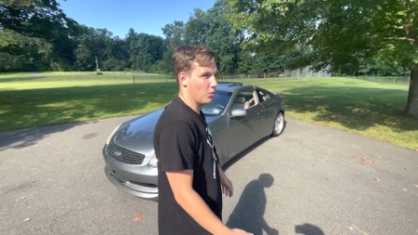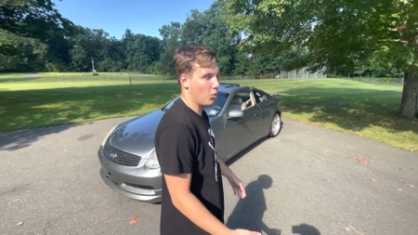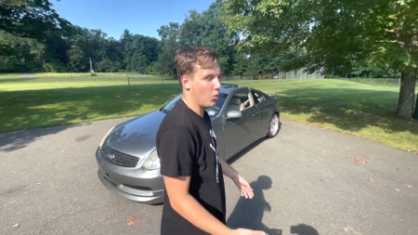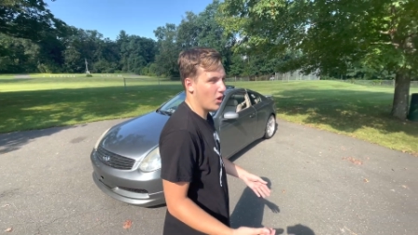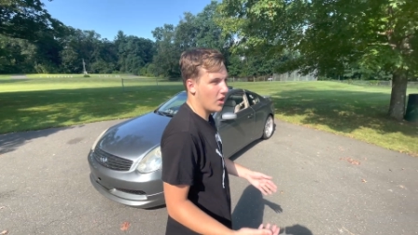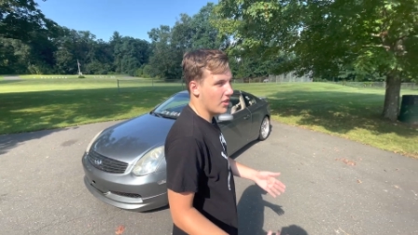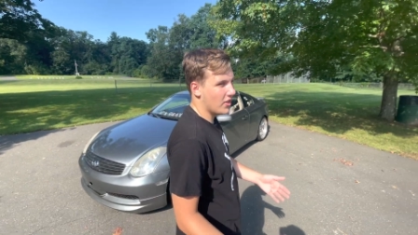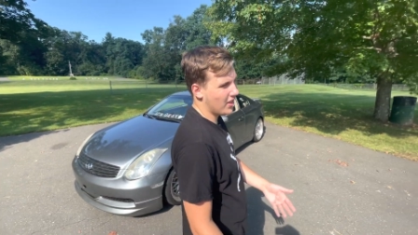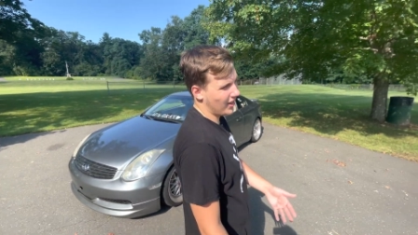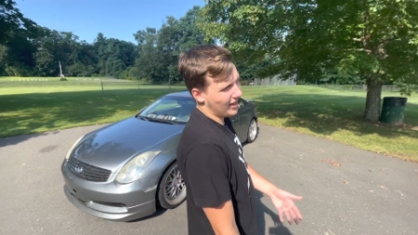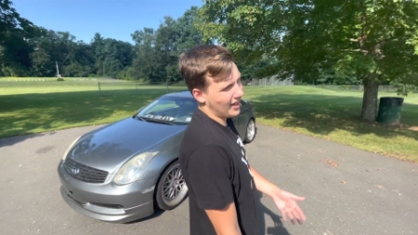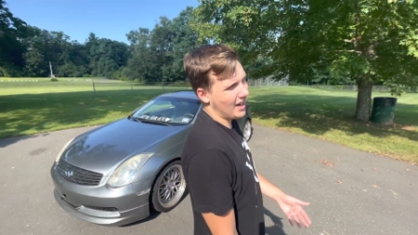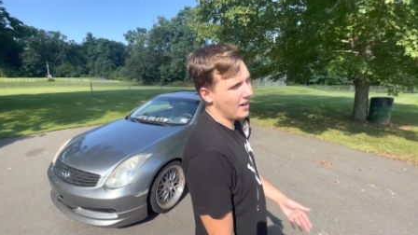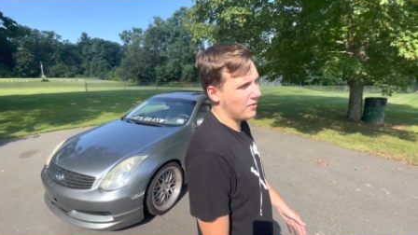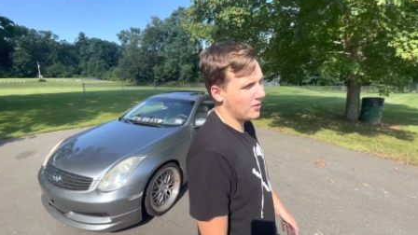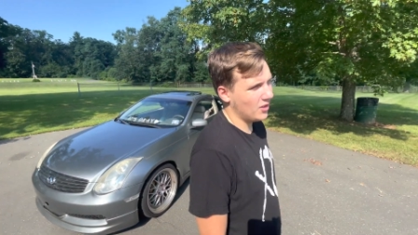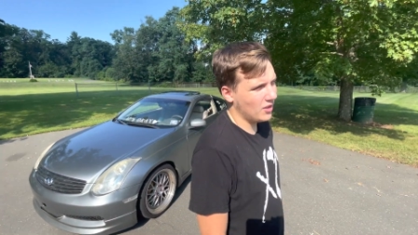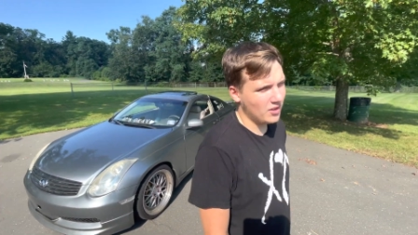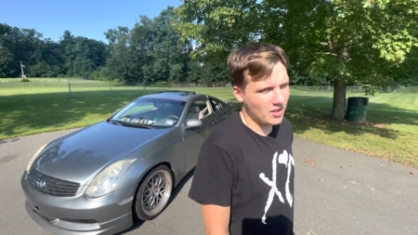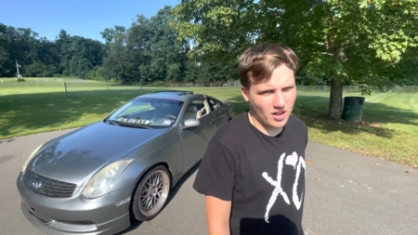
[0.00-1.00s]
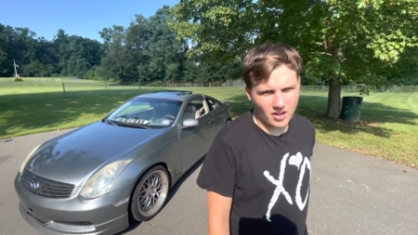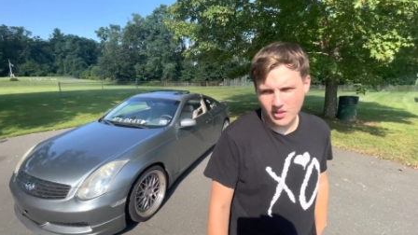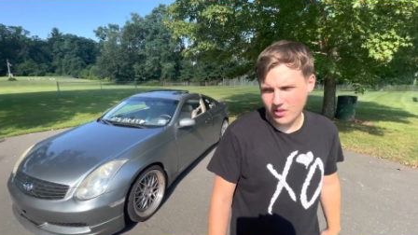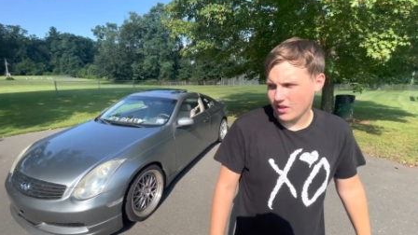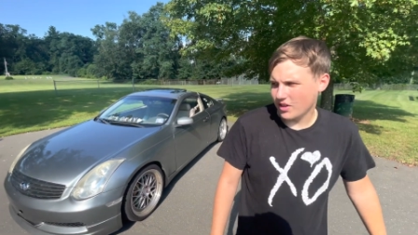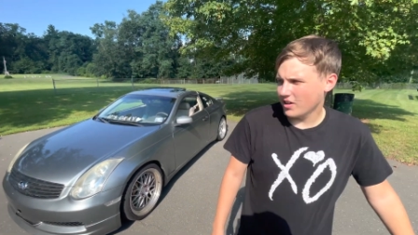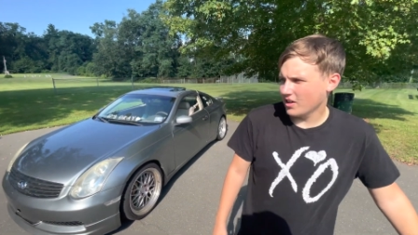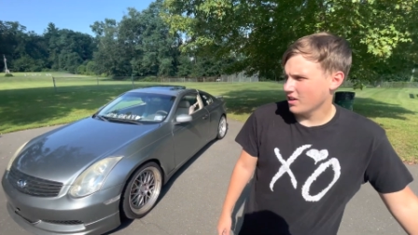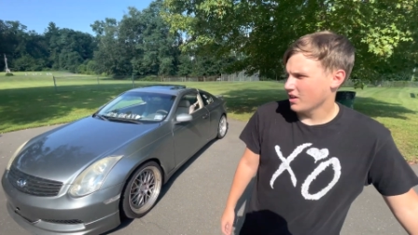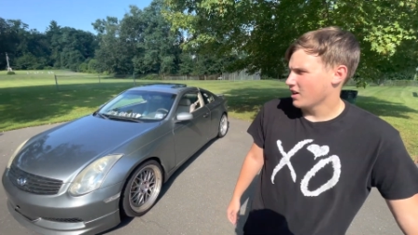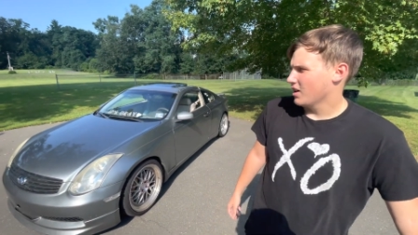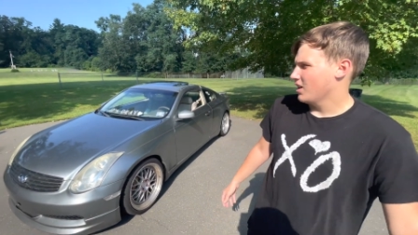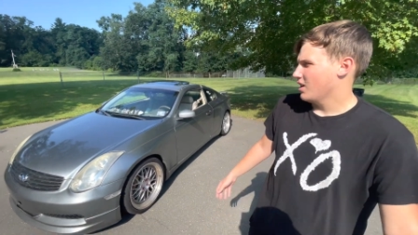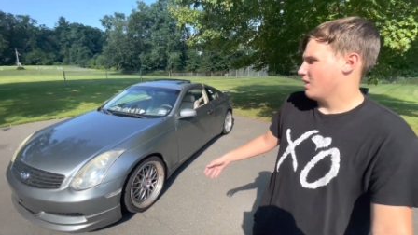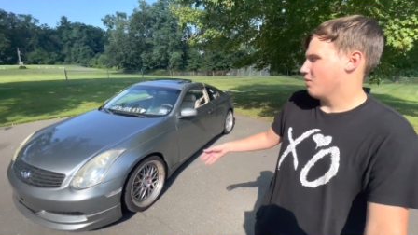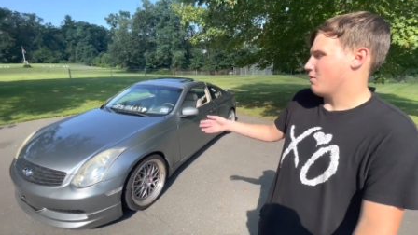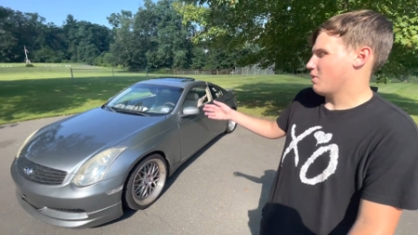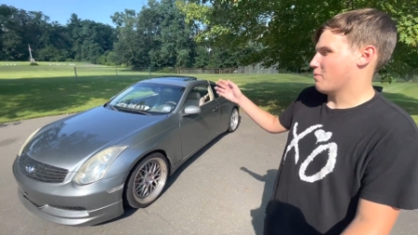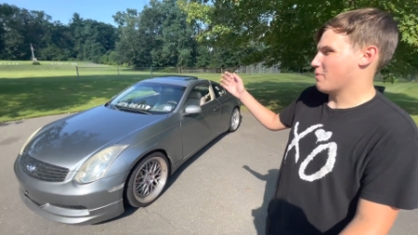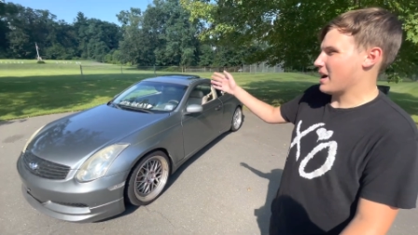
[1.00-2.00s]
one thing after another.
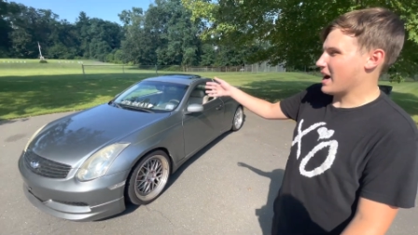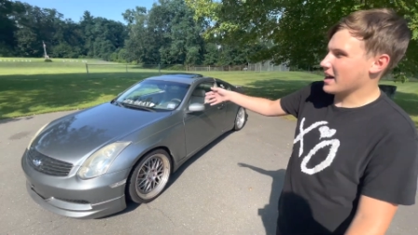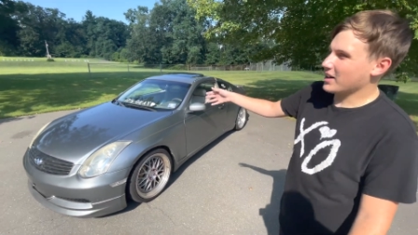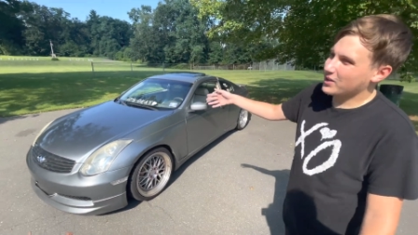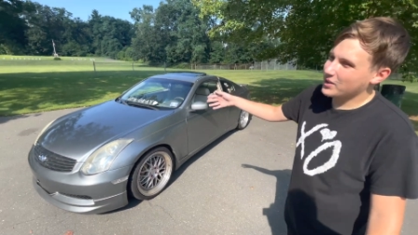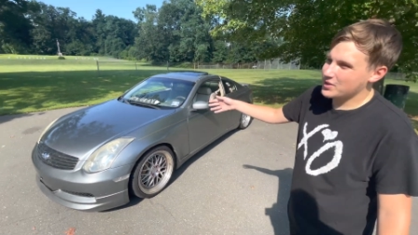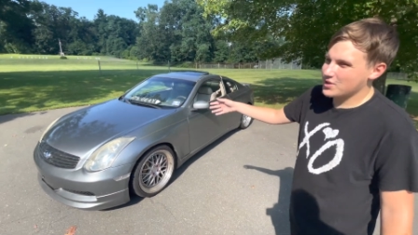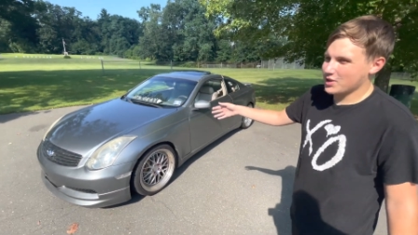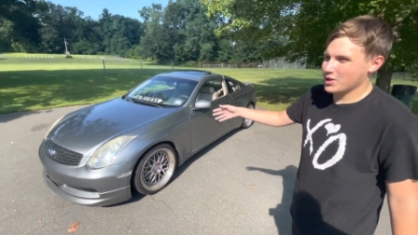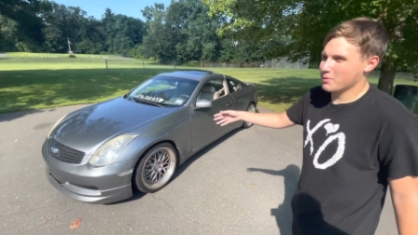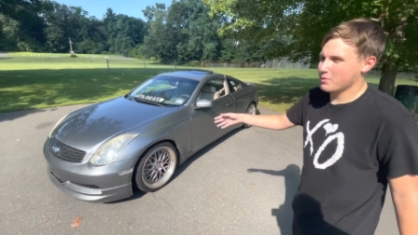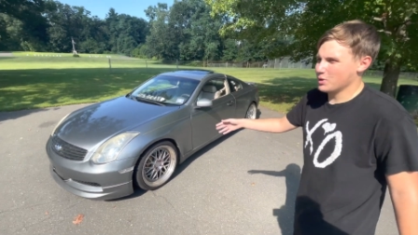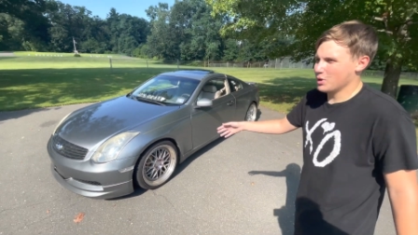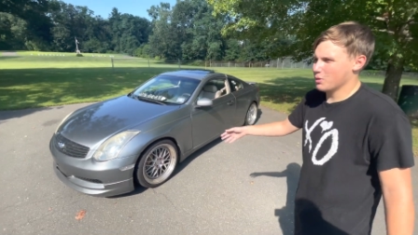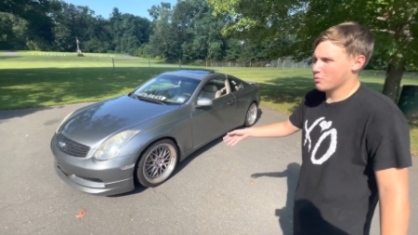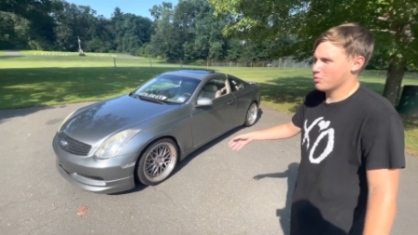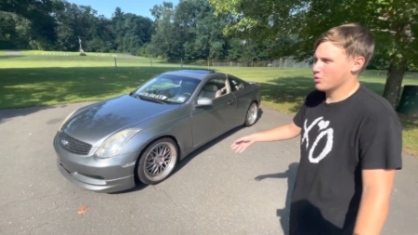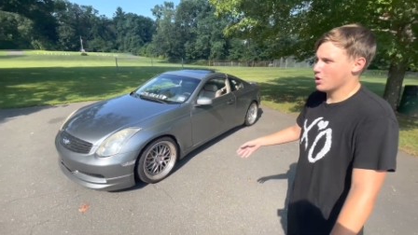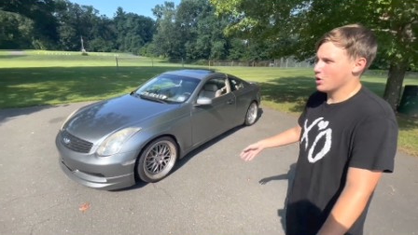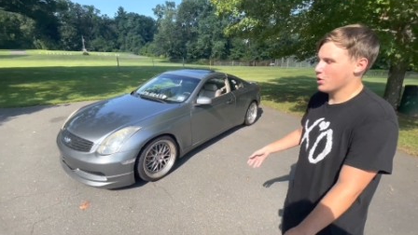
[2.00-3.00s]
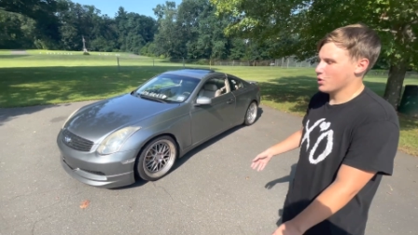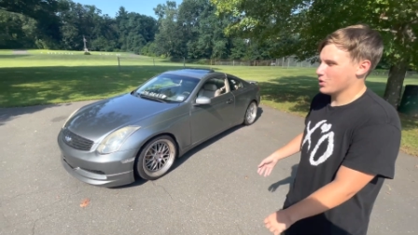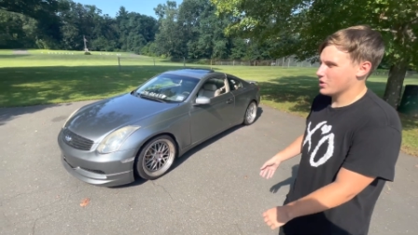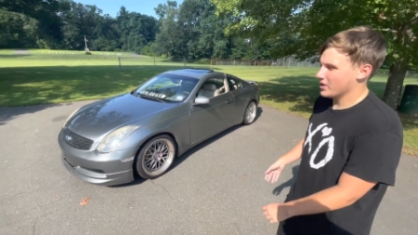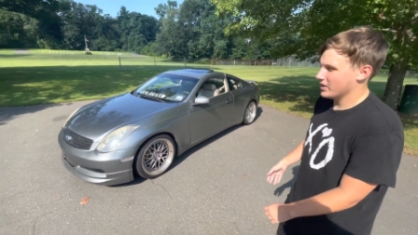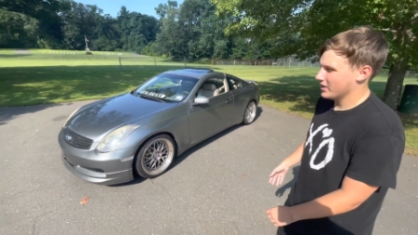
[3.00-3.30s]
My battery terminal broke.